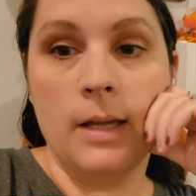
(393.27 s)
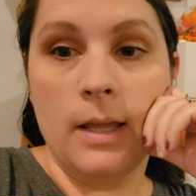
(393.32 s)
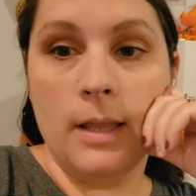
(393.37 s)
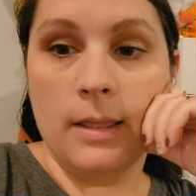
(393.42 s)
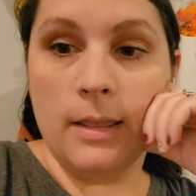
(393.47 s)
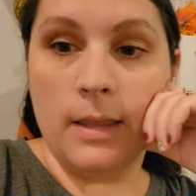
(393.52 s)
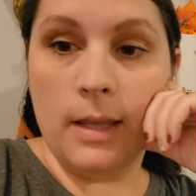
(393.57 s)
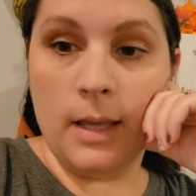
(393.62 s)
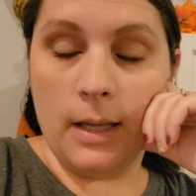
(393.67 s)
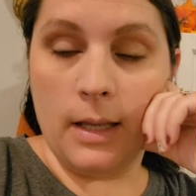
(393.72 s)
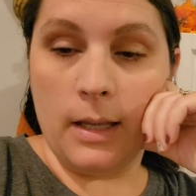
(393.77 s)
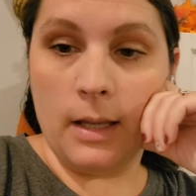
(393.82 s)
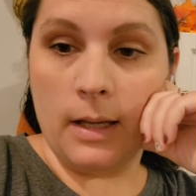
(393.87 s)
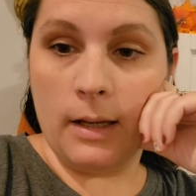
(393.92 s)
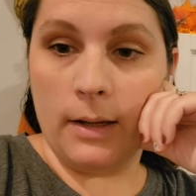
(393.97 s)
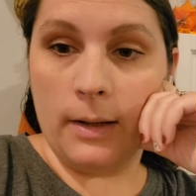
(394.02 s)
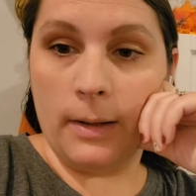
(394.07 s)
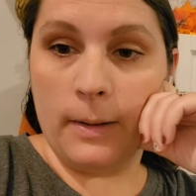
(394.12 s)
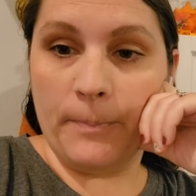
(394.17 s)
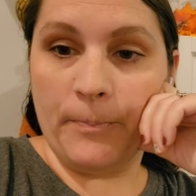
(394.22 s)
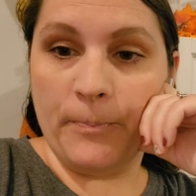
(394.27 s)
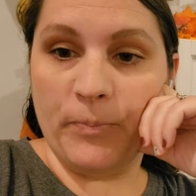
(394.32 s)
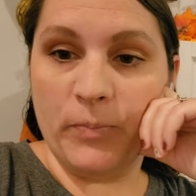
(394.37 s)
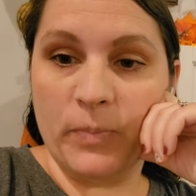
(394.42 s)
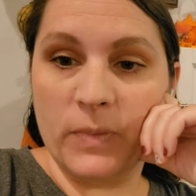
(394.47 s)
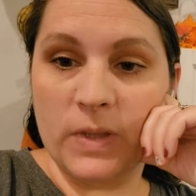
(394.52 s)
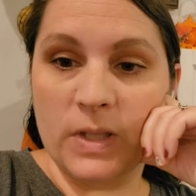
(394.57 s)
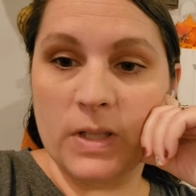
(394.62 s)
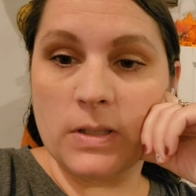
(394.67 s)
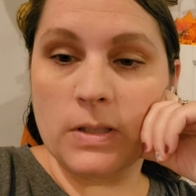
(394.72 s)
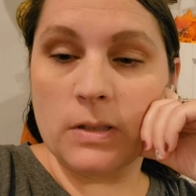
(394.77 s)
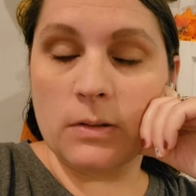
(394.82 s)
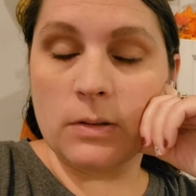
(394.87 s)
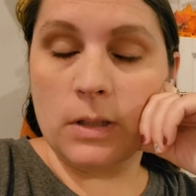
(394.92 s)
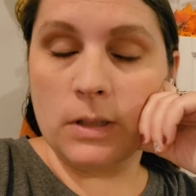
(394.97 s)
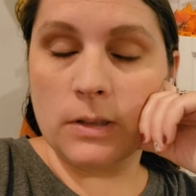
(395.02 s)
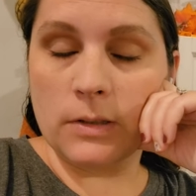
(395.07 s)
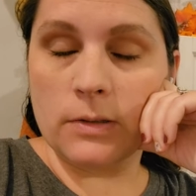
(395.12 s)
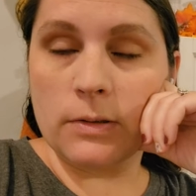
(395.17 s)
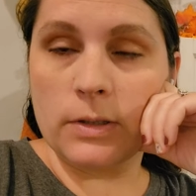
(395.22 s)
They, um, so
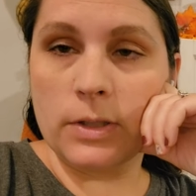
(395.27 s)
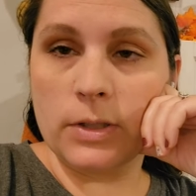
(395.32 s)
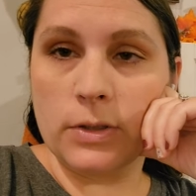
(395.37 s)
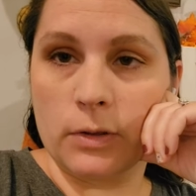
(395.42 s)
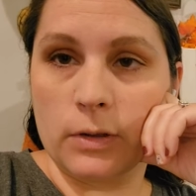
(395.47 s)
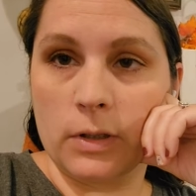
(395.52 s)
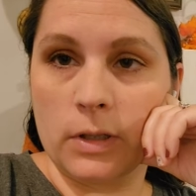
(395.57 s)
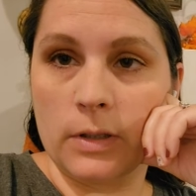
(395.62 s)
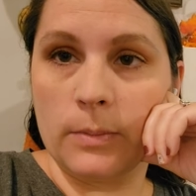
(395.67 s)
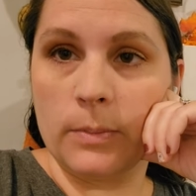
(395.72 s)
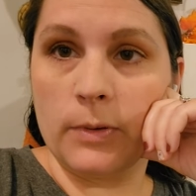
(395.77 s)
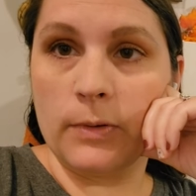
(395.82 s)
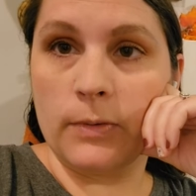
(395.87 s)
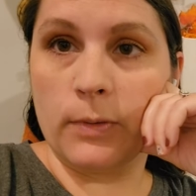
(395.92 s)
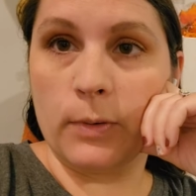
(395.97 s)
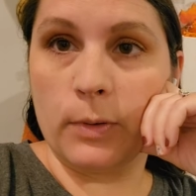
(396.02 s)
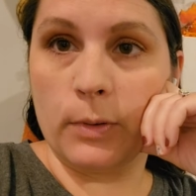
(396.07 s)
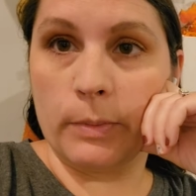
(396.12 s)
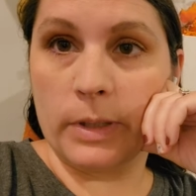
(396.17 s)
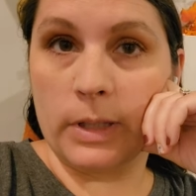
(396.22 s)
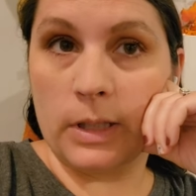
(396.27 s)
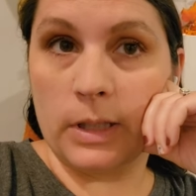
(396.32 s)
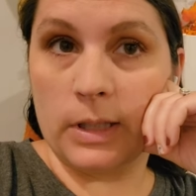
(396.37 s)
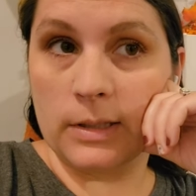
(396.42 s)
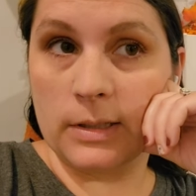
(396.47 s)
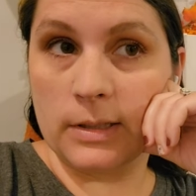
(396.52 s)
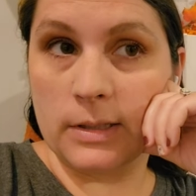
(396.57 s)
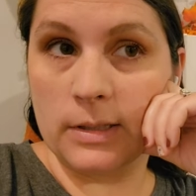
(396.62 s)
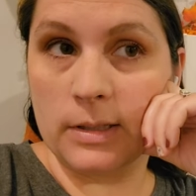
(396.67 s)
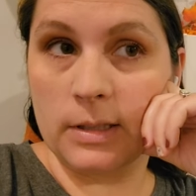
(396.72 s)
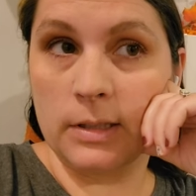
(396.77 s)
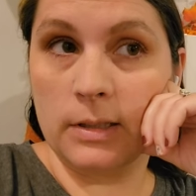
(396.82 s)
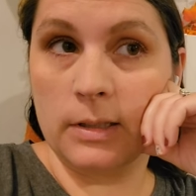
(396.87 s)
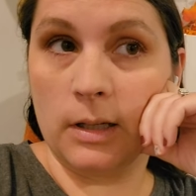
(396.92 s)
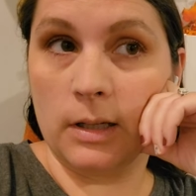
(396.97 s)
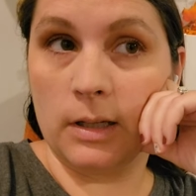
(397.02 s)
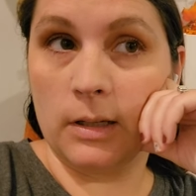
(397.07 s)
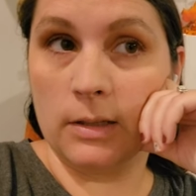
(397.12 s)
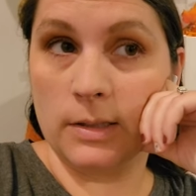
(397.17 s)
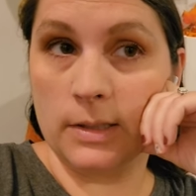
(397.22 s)
long story short, before we lost
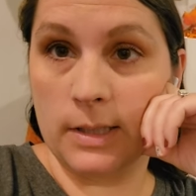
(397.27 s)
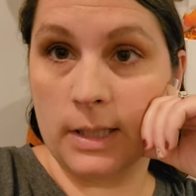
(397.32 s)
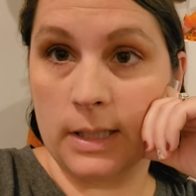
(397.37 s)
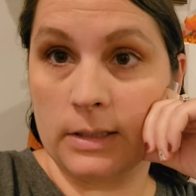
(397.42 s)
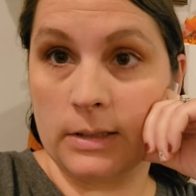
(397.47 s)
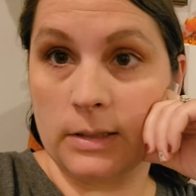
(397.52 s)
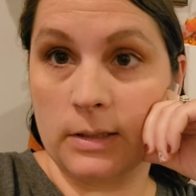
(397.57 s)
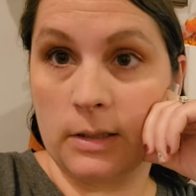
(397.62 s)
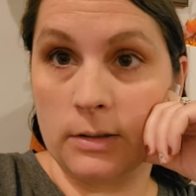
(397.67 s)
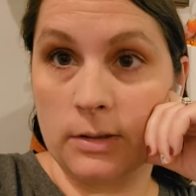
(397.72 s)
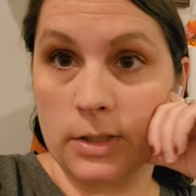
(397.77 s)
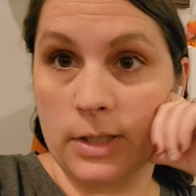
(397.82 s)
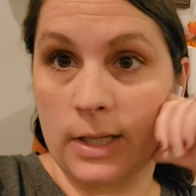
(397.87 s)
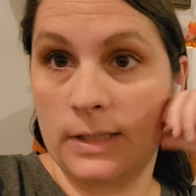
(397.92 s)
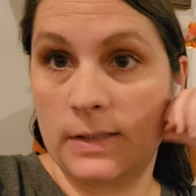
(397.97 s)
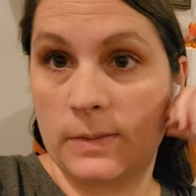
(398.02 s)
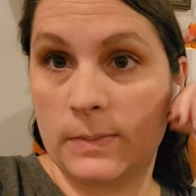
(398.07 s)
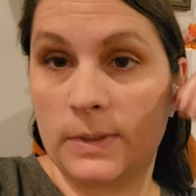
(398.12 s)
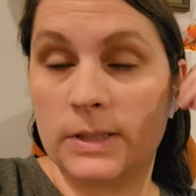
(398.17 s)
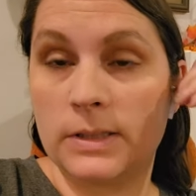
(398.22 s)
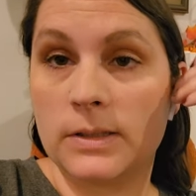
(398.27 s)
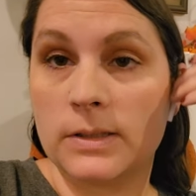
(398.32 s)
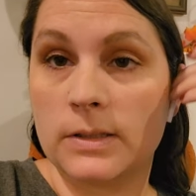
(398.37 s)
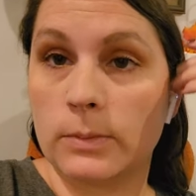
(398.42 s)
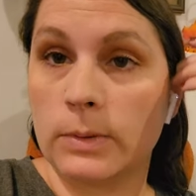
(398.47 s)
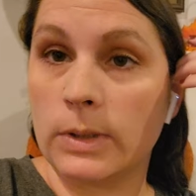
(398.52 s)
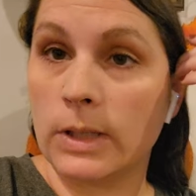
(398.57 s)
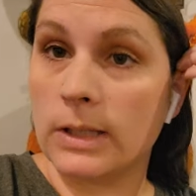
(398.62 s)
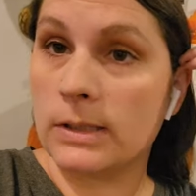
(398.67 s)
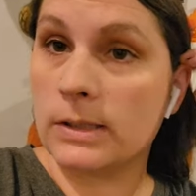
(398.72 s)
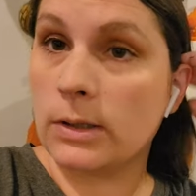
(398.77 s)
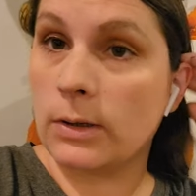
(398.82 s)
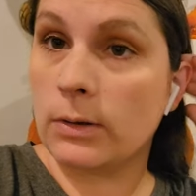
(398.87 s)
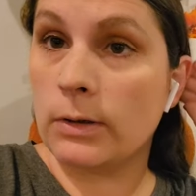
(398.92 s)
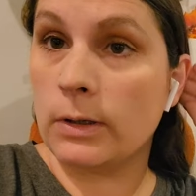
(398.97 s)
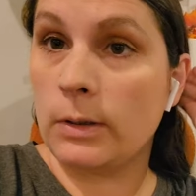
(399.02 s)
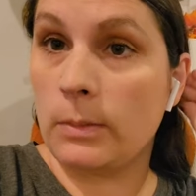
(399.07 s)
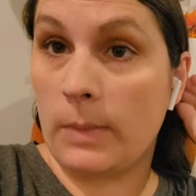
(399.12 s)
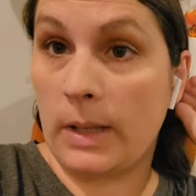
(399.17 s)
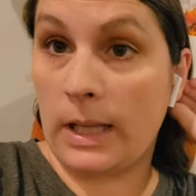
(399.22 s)
our second dog, Jasmine. So we lost
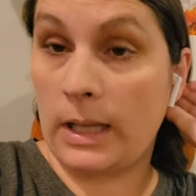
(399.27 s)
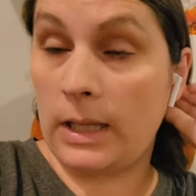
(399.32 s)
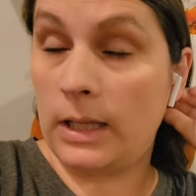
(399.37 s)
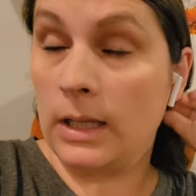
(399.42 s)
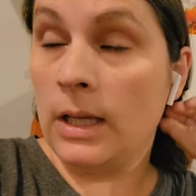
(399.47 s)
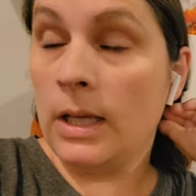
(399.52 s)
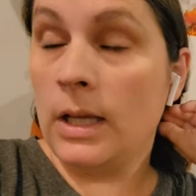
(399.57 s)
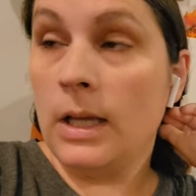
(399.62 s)
Coda in May.